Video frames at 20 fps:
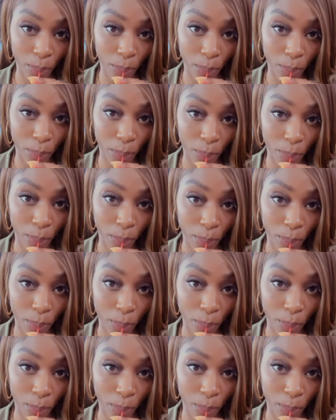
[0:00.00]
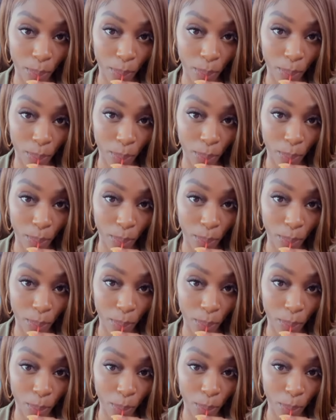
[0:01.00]

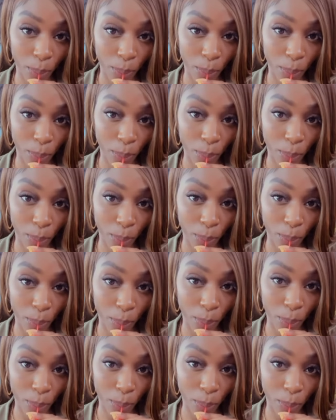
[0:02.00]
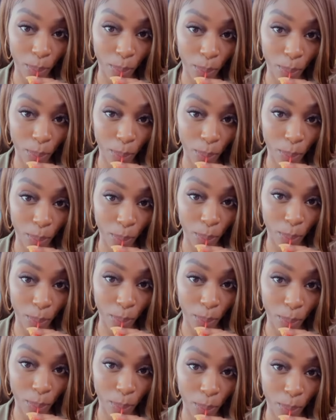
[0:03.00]

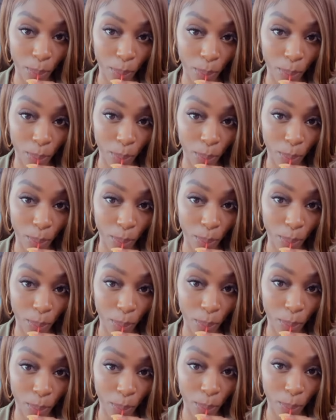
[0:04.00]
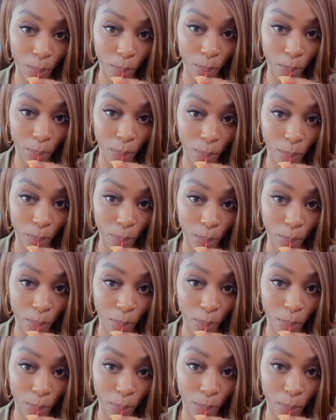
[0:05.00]

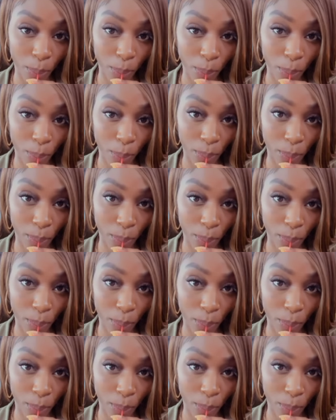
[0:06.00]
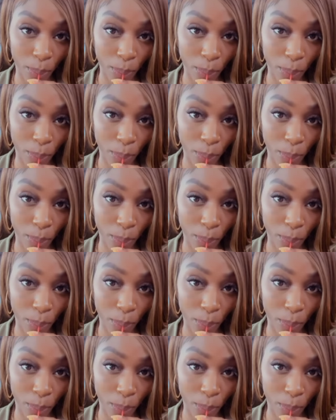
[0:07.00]
No words are spoken by the person on screen.